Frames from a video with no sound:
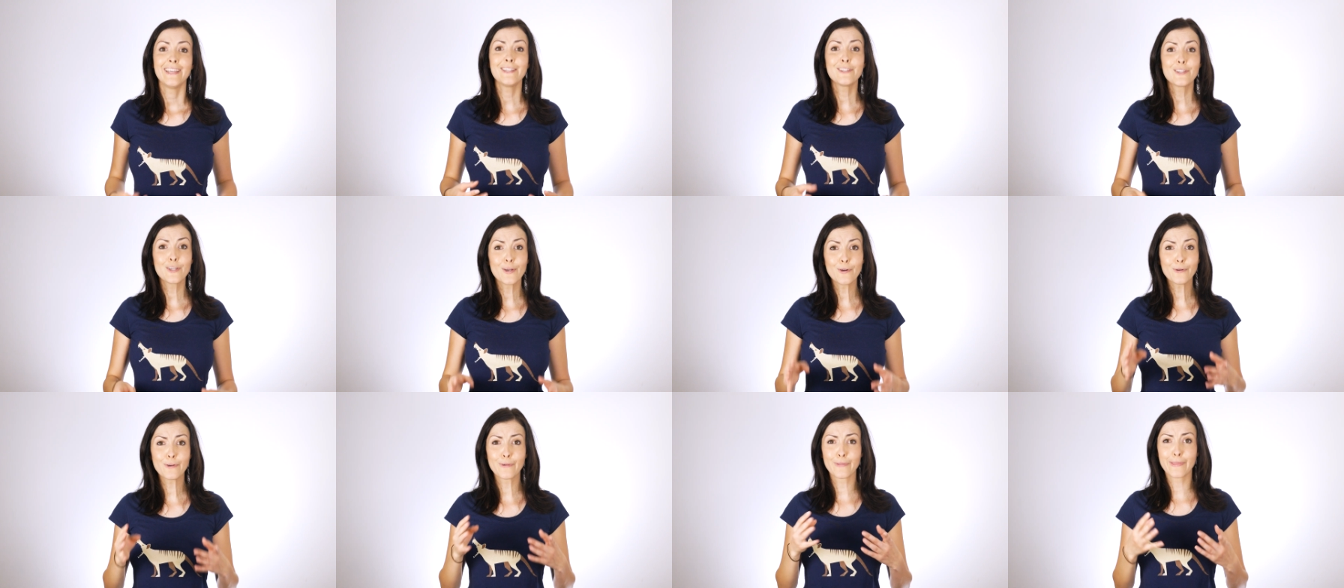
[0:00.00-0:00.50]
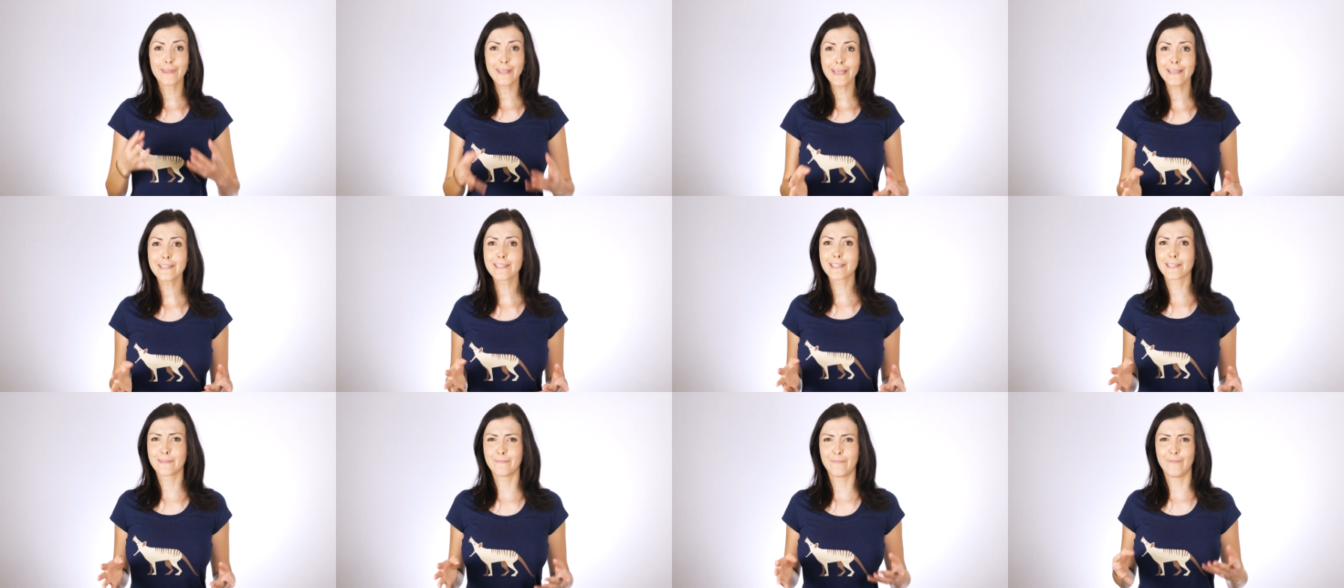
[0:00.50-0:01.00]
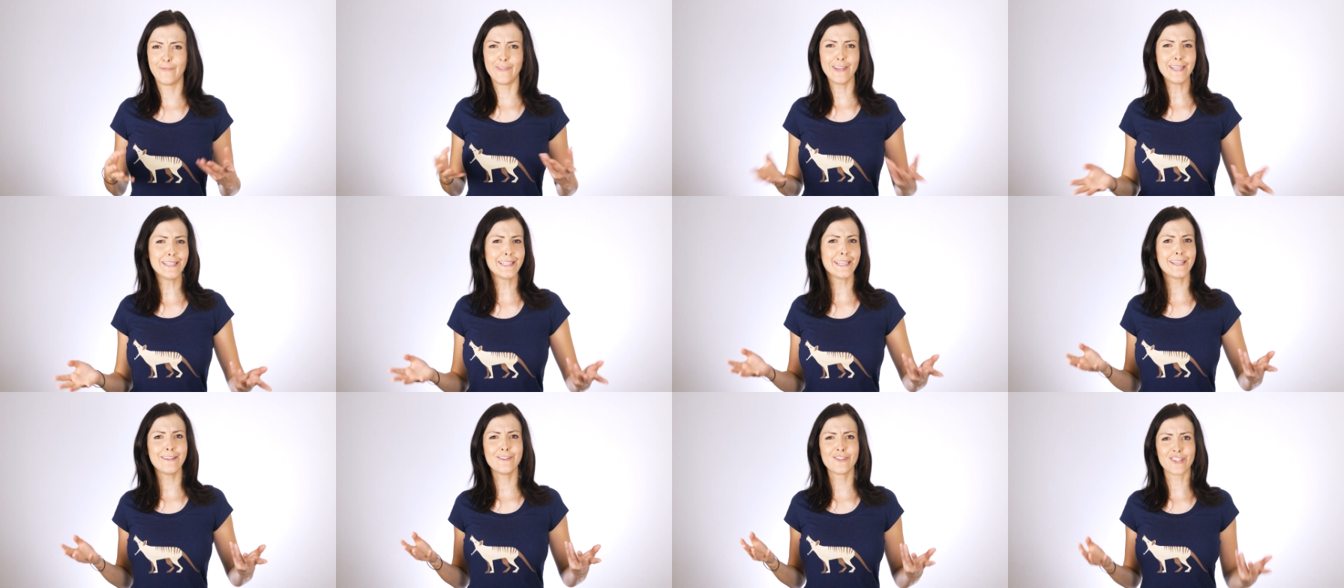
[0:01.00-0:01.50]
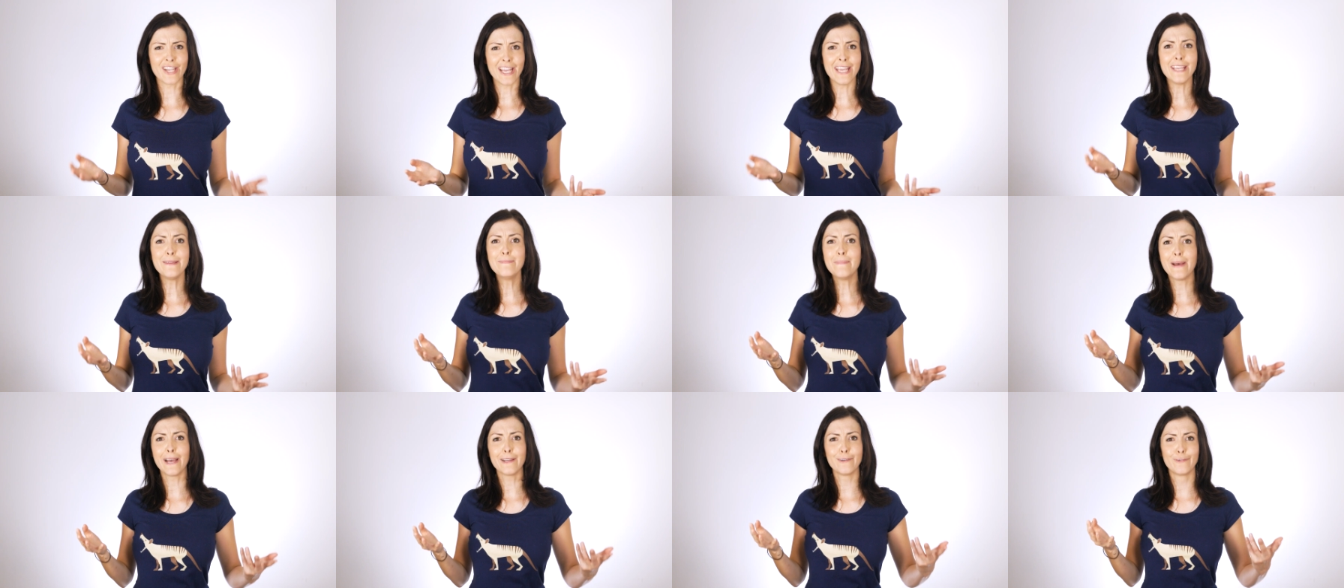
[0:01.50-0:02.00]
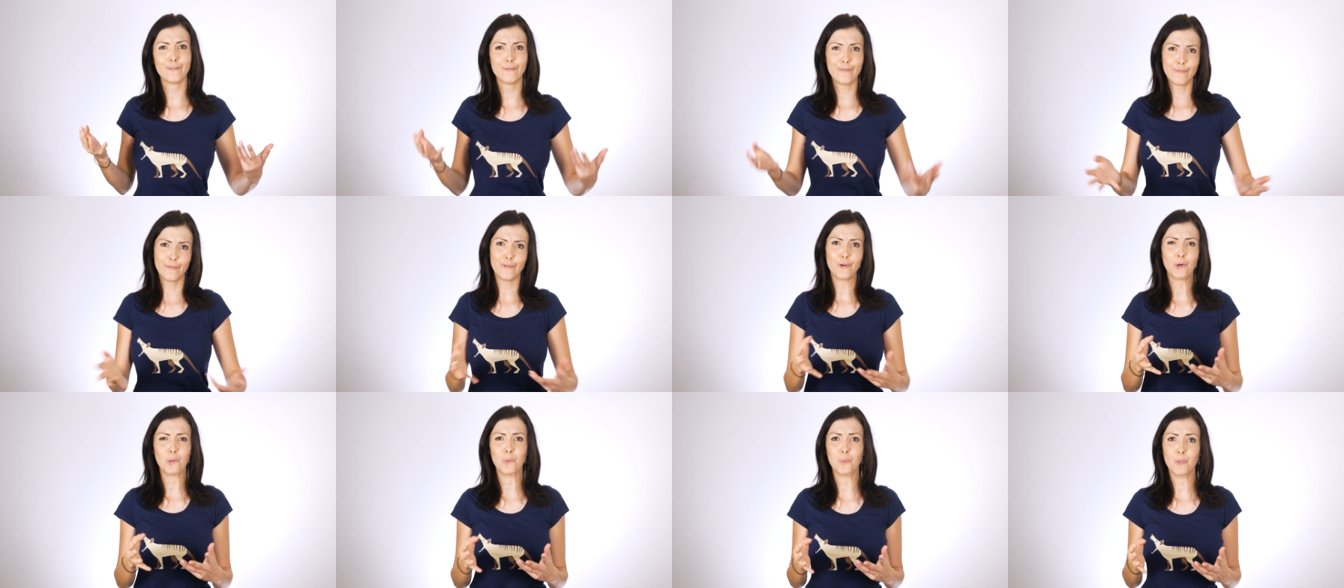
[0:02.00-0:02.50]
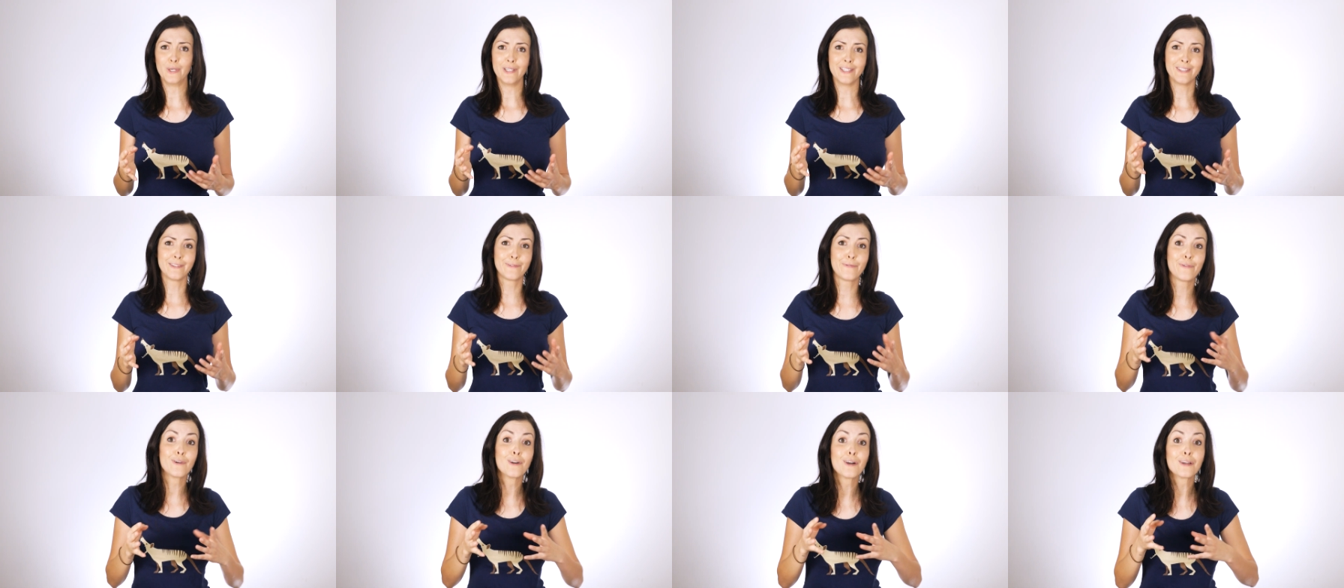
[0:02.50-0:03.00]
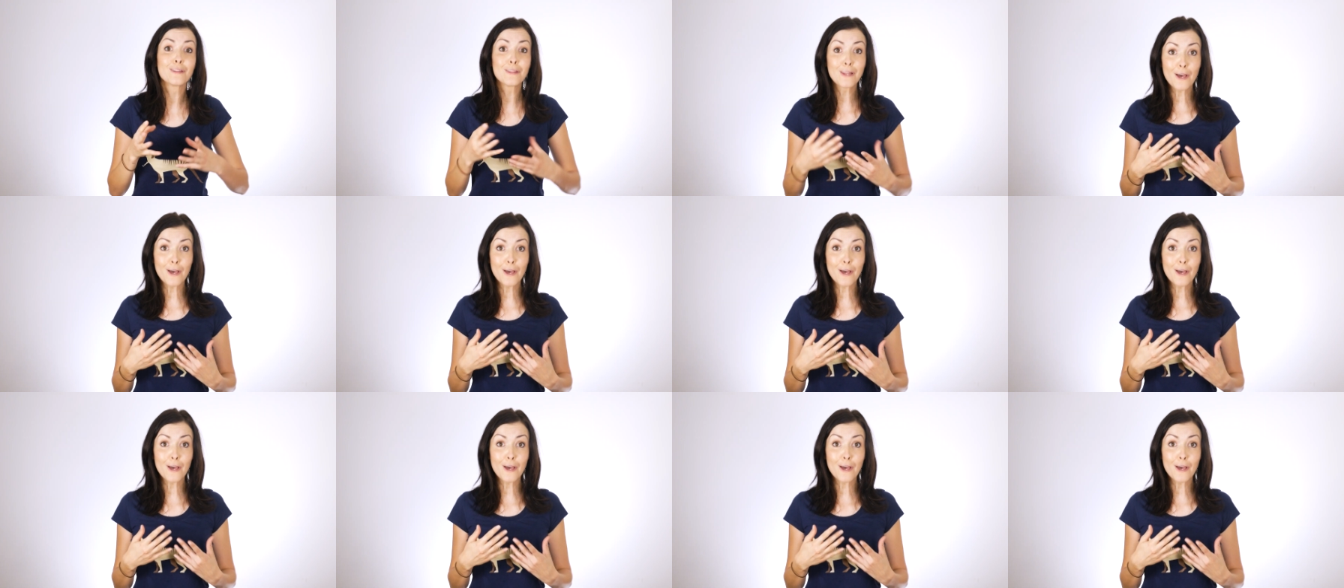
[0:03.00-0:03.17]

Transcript: It took this vintage email forward for a